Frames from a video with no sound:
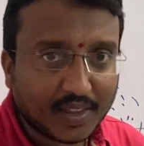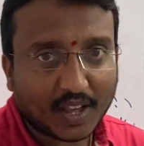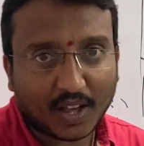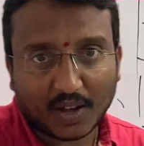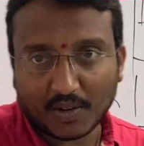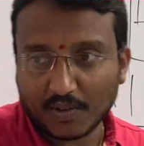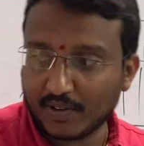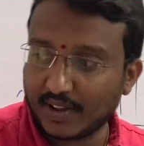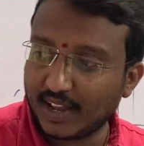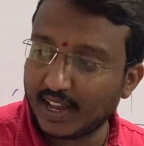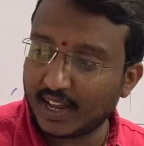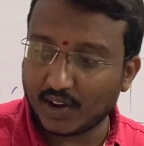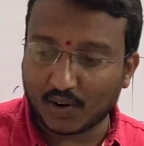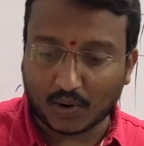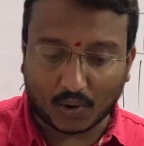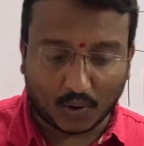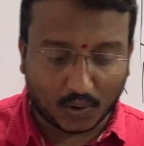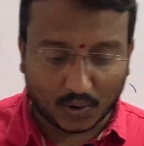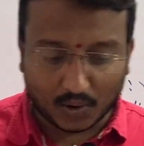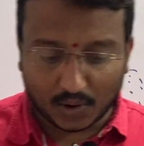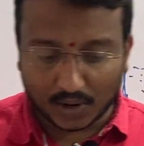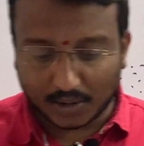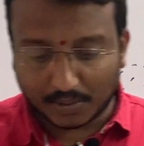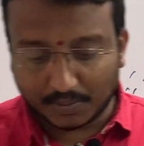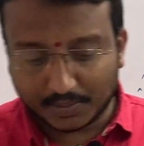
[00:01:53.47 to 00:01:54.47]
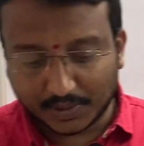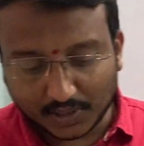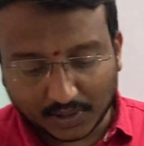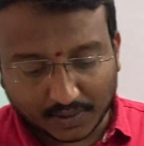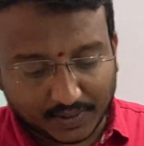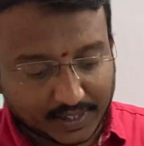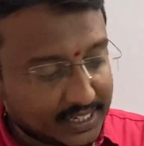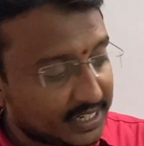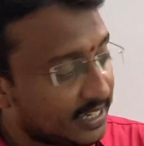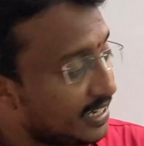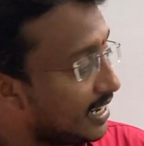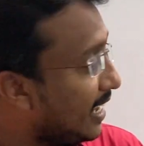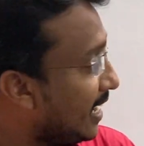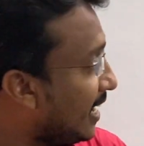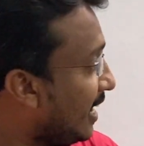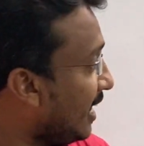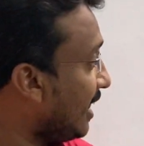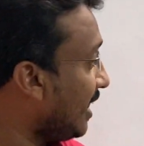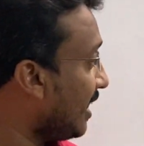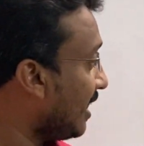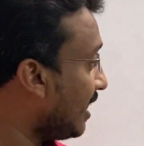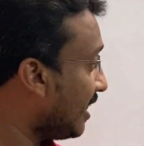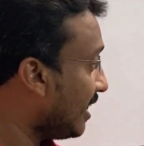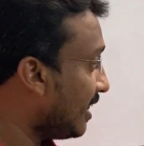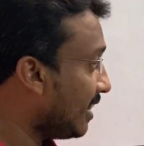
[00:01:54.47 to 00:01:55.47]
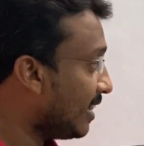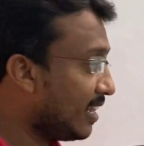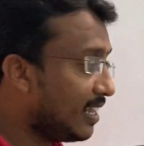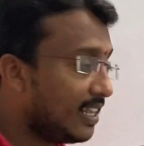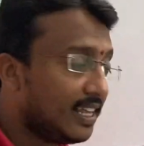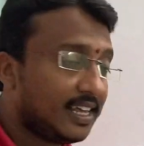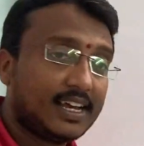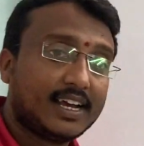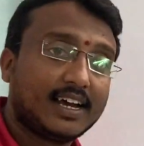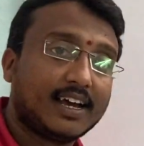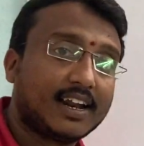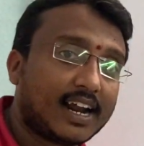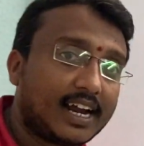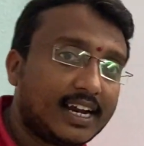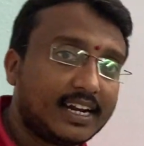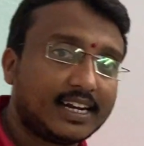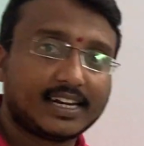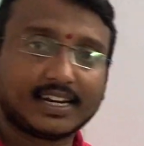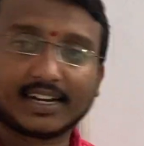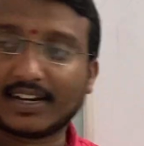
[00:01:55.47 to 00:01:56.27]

We are observing daily, right?